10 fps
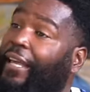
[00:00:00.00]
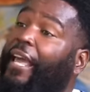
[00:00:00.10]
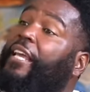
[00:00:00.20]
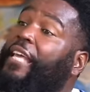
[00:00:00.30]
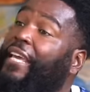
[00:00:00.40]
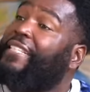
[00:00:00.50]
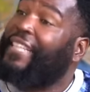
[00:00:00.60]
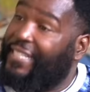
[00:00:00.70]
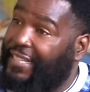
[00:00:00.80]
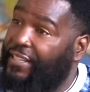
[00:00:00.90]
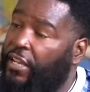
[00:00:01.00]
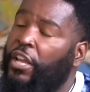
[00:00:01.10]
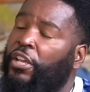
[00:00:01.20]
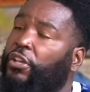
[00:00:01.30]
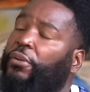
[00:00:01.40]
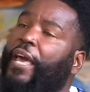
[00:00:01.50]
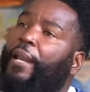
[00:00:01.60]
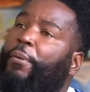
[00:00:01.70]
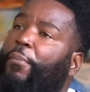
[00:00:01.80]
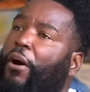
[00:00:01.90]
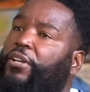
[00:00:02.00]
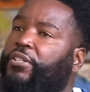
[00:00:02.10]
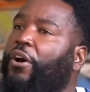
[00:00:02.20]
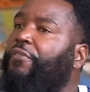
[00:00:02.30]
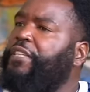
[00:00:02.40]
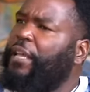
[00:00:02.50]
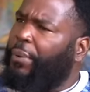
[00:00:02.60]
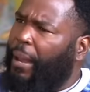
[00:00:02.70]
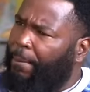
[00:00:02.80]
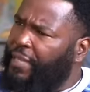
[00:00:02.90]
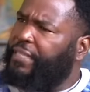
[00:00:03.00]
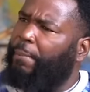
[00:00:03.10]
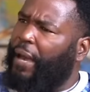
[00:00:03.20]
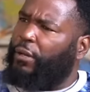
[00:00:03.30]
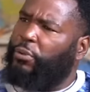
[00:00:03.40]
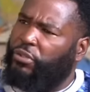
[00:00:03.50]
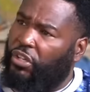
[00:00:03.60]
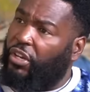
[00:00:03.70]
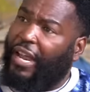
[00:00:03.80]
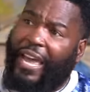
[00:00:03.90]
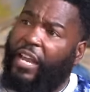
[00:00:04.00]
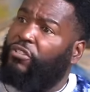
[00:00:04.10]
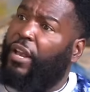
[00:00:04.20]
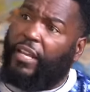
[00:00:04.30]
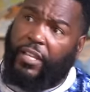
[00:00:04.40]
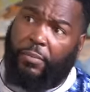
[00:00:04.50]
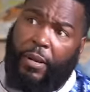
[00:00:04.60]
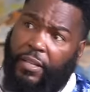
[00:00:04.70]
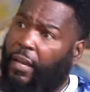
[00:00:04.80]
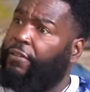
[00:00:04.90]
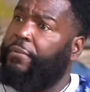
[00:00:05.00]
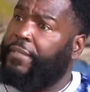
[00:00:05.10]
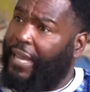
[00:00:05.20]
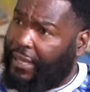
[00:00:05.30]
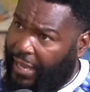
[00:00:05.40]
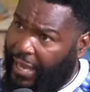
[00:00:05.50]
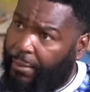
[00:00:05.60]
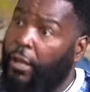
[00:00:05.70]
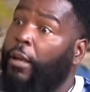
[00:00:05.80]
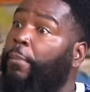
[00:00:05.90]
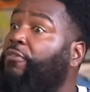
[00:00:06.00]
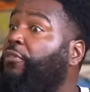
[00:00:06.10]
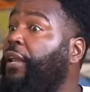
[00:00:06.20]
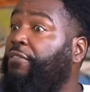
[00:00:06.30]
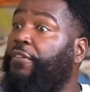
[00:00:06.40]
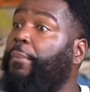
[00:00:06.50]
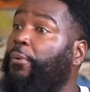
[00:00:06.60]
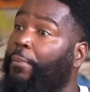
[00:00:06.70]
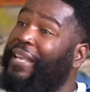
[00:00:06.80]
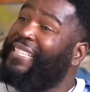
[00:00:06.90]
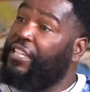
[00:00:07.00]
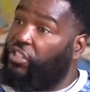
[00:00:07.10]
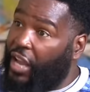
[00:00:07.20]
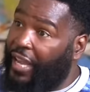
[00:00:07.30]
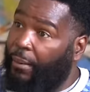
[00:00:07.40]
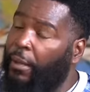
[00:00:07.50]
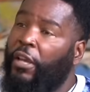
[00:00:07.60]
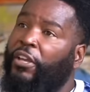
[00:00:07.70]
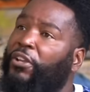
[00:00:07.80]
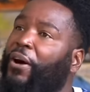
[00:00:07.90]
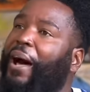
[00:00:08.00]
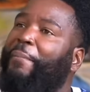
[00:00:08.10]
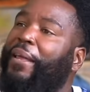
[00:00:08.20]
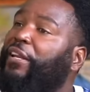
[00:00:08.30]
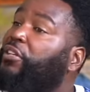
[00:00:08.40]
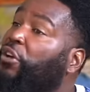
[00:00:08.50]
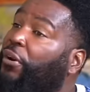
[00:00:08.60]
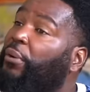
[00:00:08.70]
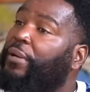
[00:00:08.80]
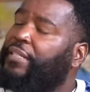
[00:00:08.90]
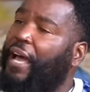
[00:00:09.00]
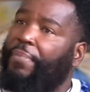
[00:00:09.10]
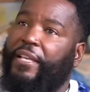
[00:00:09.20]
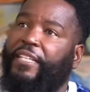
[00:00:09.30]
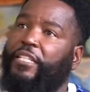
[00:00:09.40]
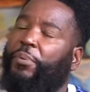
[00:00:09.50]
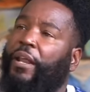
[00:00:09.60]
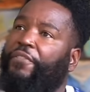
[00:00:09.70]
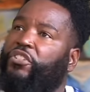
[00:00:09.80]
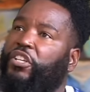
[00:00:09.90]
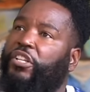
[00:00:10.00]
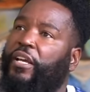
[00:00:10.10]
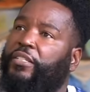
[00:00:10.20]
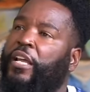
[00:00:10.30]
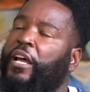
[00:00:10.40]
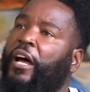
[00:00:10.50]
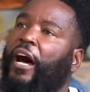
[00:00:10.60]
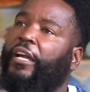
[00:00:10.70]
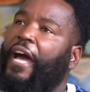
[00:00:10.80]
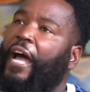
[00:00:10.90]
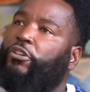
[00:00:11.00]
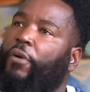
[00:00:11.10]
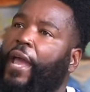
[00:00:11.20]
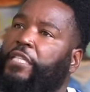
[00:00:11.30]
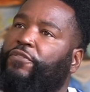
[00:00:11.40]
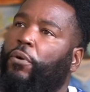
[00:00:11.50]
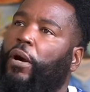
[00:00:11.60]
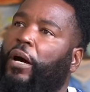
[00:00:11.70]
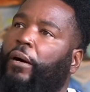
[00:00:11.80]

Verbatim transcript: existence. You know, the Honorable Marcus Garvey said, when I meet somebody who's good, I got to try to get as much out of them as I can mm-hmm. before they flip on me. And it's a right. shame. Right. You know, I met an attorney one time that says whenever she does contracts for uh,